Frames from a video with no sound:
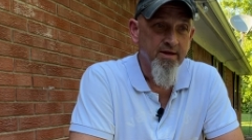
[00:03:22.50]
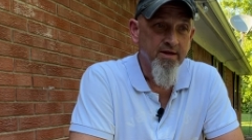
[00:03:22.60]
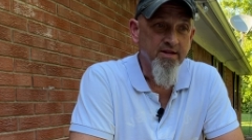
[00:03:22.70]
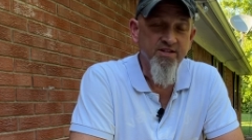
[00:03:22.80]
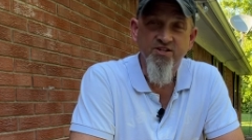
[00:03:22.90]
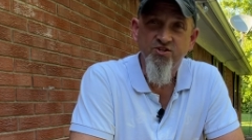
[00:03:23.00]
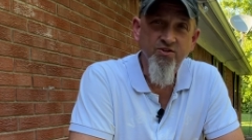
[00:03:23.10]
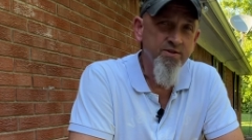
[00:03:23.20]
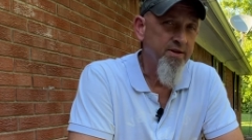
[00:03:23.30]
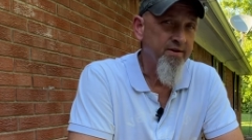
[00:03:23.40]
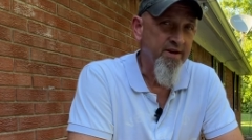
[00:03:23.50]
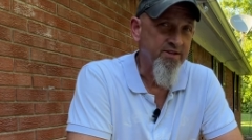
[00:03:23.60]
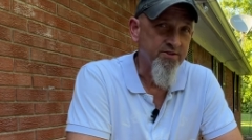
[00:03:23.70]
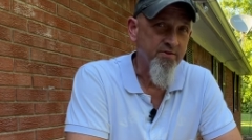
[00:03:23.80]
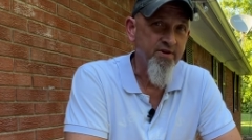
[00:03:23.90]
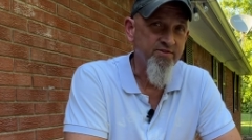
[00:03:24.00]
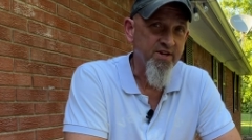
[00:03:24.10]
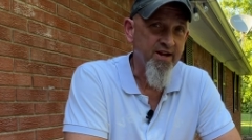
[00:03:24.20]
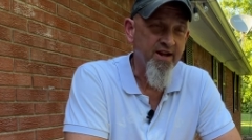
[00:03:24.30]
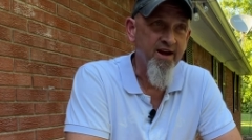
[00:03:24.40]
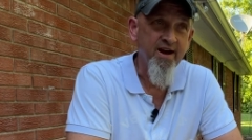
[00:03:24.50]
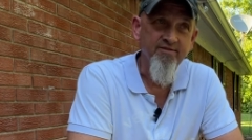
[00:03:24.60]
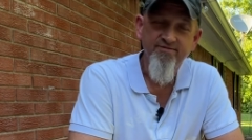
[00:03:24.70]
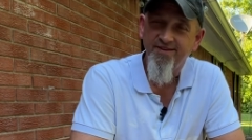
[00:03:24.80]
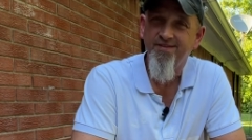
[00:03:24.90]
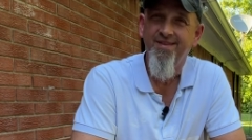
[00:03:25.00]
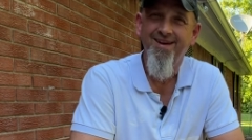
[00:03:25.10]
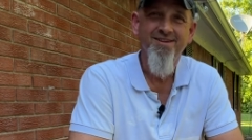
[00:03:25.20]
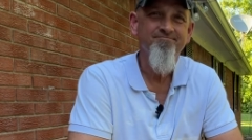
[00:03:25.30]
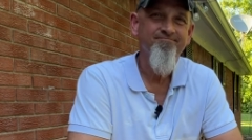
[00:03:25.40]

And as I stood there at his graveside, I, I felt that.